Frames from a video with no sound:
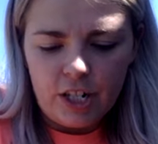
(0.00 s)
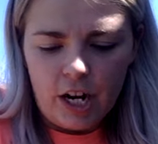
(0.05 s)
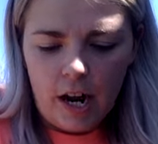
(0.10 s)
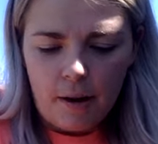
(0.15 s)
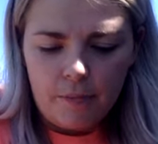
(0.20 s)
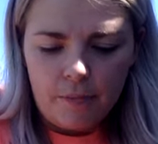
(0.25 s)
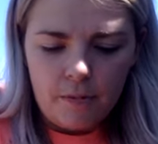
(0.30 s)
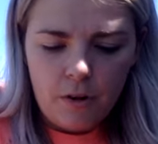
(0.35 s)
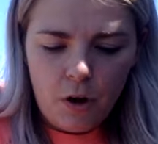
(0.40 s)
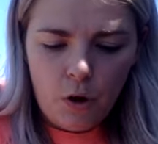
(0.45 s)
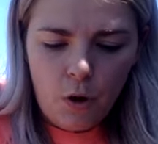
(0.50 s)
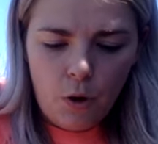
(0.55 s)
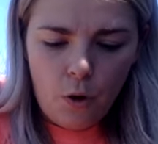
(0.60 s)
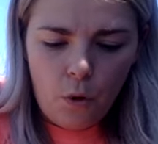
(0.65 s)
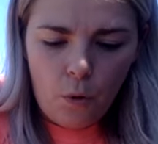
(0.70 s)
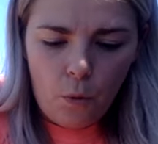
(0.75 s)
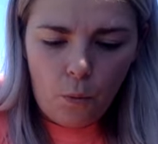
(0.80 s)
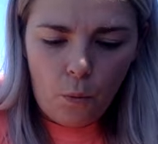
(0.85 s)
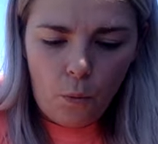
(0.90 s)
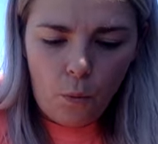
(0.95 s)
job.
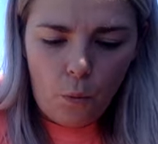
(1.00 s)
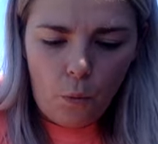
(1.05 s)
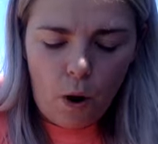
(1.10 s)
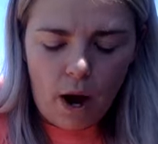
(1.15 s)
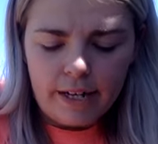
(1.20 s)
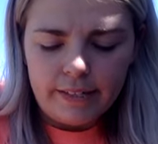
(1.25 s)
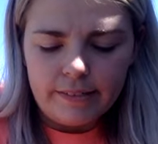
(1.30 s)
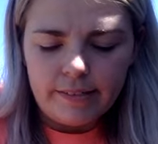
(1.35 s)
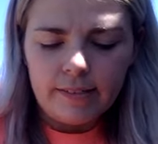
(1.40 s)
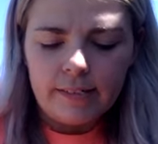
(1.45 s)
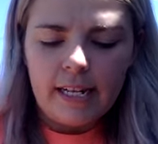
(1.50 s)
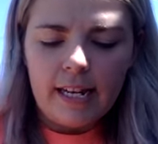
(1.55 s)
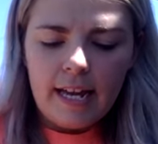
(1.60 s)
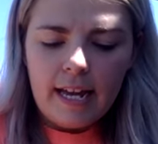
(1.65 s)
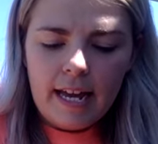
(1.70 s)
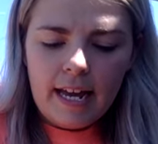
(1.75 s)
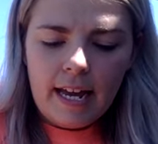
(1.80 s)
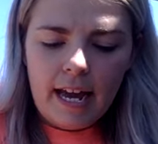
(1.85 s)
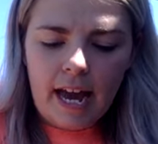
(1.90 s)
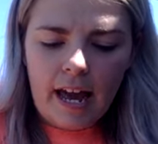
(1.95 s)
1.
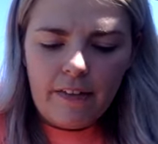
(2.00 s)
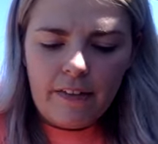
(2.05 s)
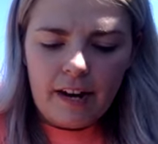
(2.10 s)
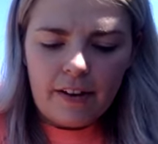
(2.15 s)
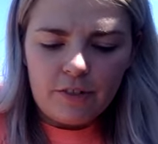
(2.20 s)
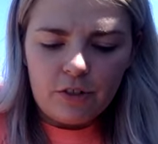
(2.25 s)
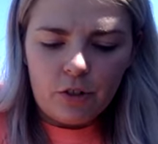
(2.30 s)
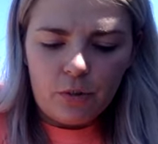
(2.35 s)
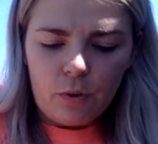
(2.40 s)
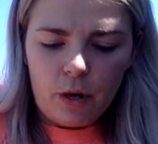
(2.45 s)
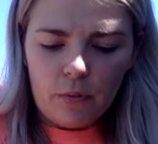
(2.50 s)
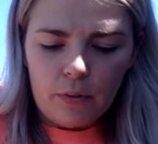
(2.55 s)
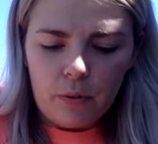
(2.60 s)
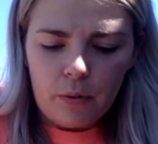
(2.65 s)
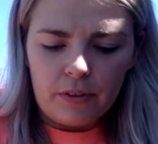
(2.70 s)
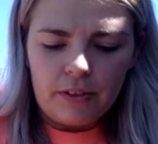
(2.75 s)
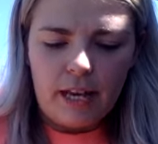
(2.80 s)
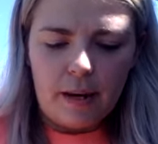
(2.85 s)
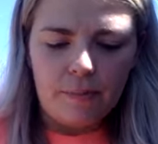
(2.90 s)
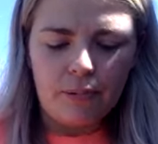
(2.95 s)
And then after the 1, we
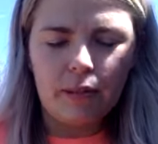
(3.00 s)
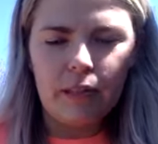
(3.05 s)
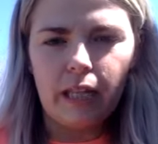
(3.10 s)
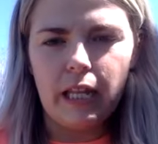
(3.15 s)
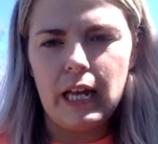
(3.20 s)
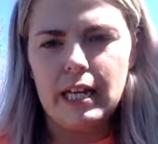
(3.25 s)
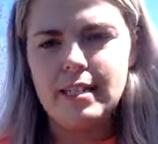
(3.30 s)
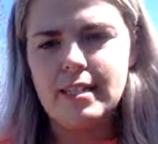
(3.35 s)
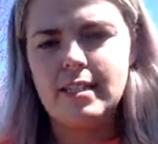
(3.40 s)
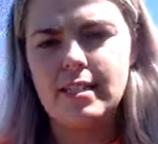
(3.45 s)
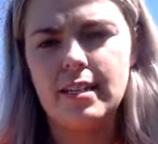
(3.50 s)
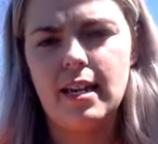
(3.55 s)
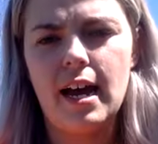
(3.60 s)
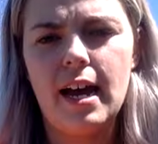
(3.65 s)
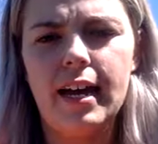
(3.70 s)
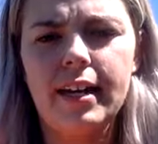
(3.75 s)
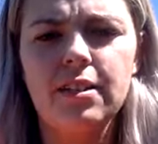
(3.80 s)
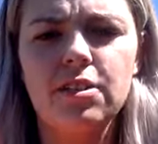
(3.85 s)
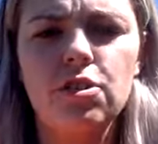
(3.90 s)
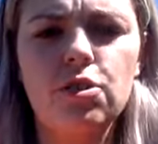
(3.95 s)
want that plus
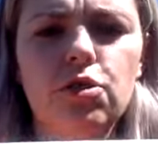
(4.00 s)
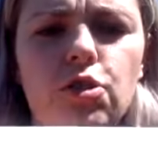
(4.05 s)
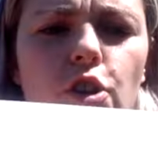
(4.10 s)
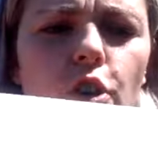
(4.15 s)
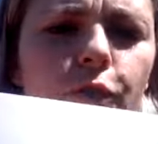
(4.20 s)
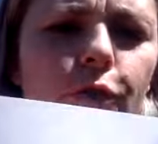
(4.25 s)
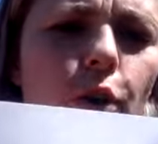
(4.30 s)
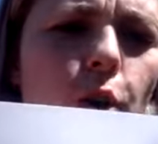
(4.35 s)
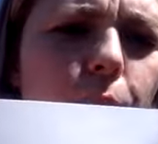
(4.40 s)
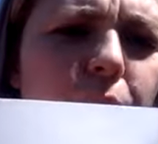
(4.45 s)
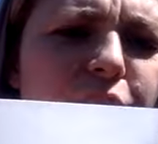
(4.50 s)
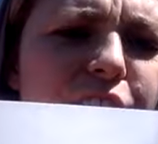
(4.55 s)
sign. So far, we